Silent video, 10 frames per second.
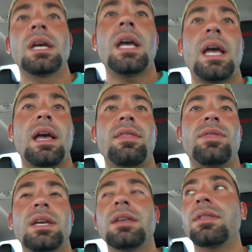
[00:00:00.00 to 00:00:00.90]
And
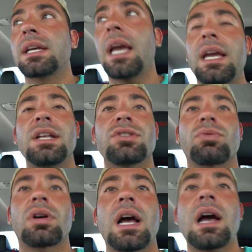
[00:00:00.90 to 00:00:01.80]
the gains
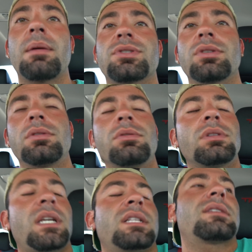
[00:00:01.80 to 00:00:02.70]
were
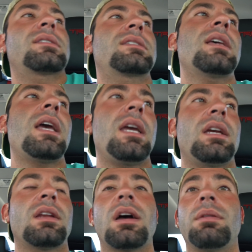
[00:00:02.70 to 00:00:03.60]
absolutely
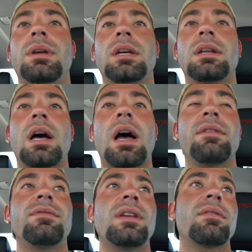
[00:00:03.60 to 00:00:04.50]
insane. I mean,
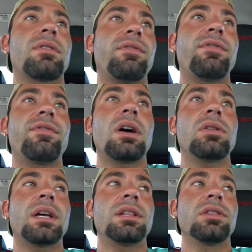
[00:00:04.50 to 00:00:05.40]
I've never
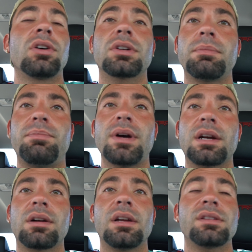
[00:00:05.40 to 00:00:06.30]
felt and looked
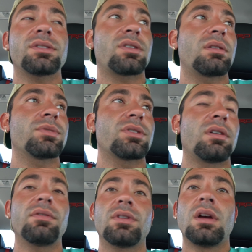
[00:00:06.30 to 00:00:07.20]
better in terms
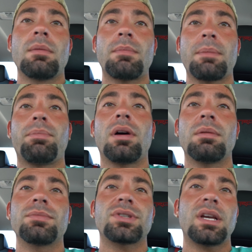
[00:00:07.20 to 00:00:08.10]
of my
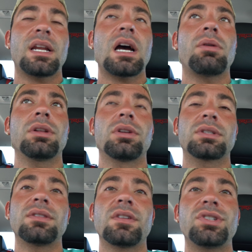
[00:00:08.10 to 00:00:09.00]
pumps and how I looked
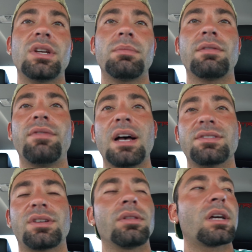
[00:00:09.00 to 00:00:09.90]
in the gym. The
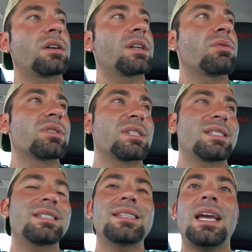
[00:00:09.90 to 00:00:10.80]
vascularity was
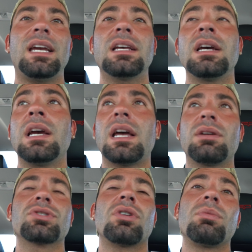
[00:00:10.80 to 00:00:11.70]
insane, and it
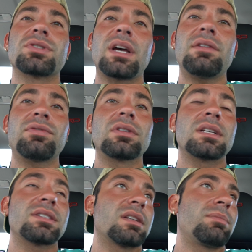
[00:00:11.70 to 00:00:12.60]
was almost
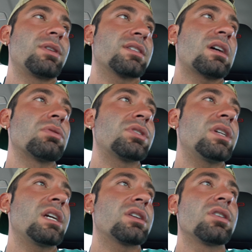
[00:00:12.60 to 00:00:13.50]
effortlessly, because I was
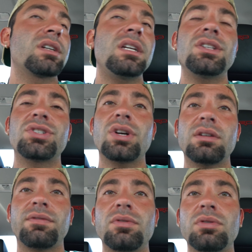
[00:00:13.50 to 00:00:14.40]
eating cookies,
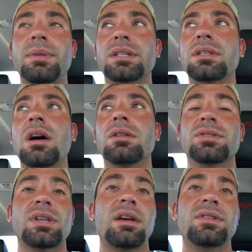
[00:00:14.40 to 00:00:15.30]
junk food,
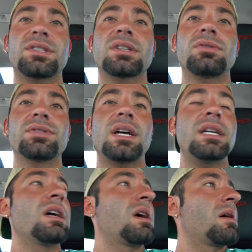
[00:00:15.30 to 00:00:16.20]
McDonald's every single
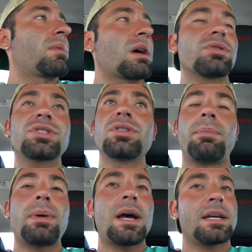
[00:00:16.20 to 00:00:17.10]
night, but I was still
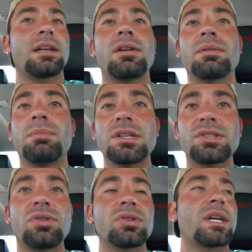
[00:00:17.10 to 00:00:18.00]
packing on
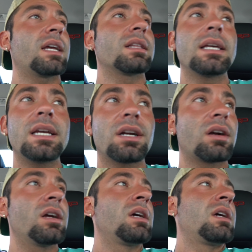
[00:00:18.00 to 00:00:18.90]
muscle, getting leaner.
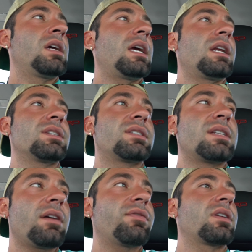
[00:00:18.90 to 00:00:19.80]
It is
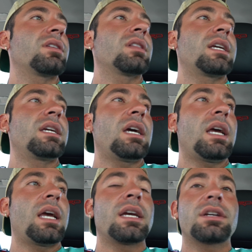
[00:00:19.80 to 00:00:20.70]
definitely
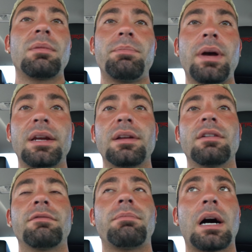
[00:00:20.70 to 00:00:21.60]
a
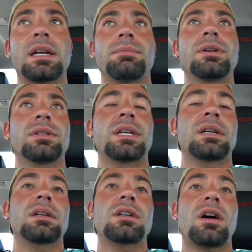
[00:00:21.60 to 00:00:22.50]
competitive
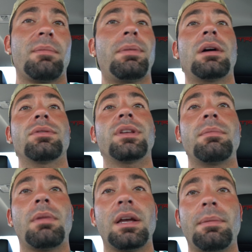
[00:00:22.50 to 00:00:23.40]
bodybuilding compound, in
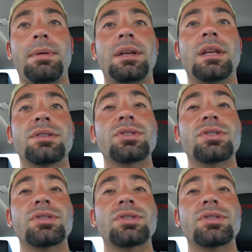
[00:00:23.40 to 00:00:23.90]
my opinion.